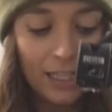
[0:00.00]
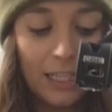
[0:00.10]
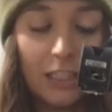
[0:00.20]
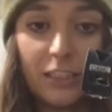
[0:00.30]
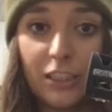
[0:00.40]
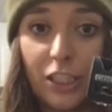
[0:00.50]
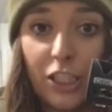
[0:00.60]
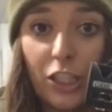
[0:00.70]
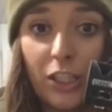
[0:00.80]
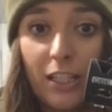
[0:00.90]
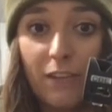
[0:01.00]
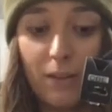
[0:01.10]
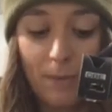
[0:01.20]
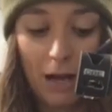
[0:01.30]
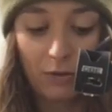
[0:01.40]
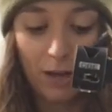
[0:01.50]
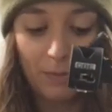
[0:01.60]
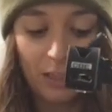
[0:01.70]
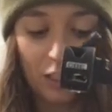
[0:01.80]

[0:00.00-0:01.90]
and the security of the mount. I mean,